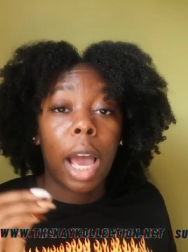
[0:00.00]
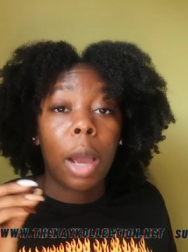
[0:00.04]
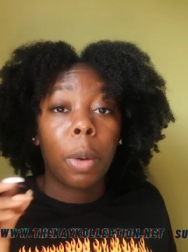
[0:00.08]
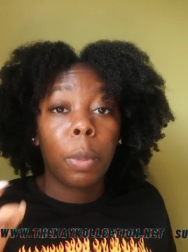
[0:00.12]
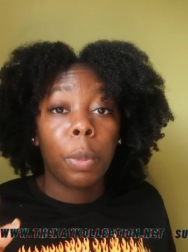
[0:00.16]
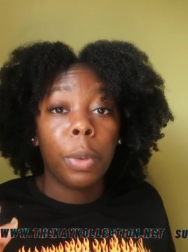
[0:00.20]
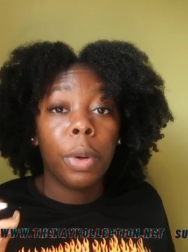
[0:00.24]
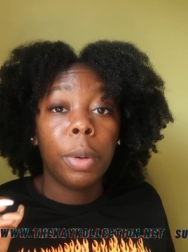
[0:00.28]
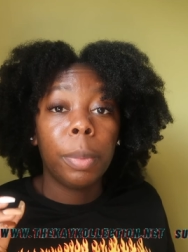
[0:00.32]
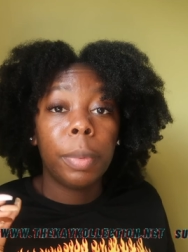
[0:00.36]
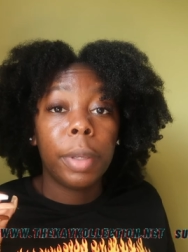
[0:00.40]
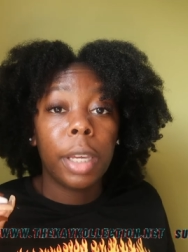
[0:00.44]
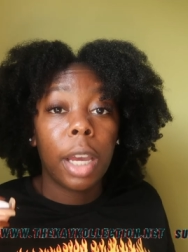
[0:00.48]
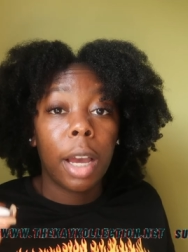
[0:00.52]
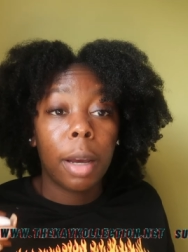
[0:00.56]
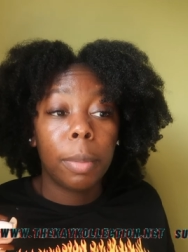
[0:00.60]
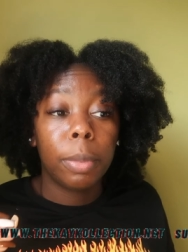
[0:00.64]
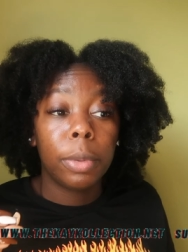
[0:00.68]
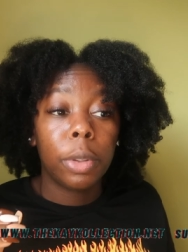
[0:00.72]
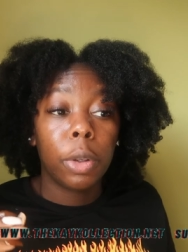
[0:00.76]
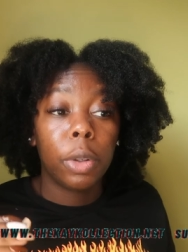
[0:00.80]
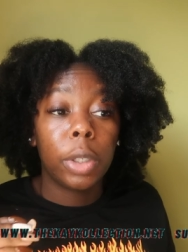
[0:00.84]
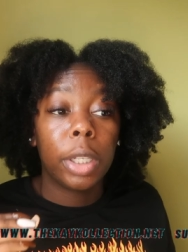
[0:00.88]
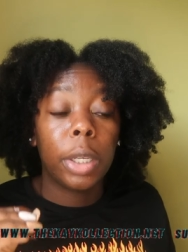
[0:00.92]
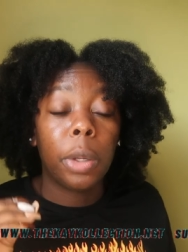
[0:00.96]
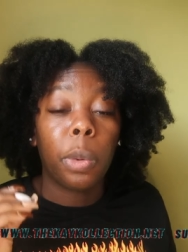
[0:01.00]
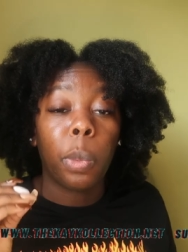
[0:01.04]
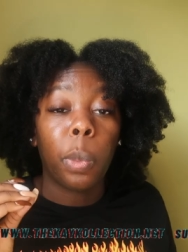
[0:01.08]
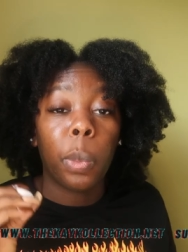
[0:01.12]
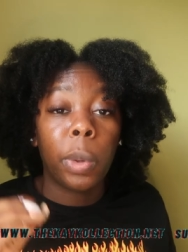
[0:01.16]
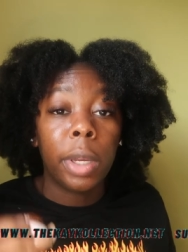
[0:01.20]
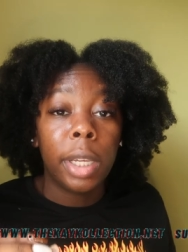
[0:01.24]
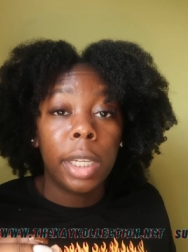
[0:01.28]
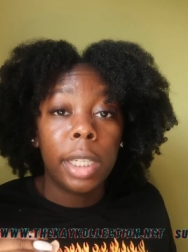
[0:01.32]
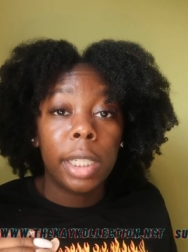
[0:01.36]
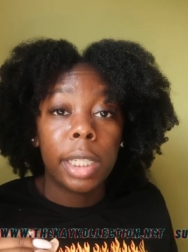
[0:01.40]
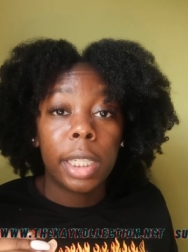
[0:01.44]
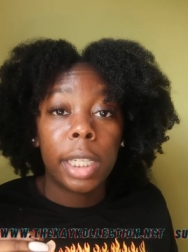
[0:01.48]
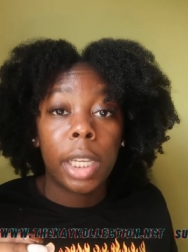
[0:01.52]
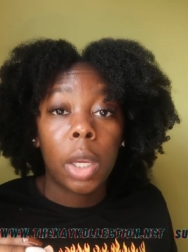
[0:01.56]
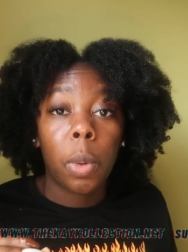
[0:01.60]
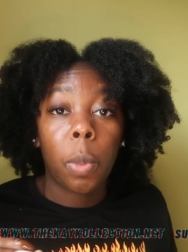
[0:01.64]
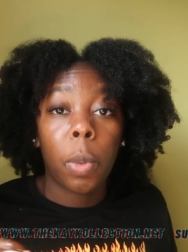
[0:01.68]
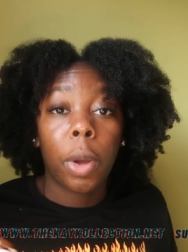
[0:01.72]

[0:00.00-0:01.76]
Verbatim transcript: I will be uploading weekly,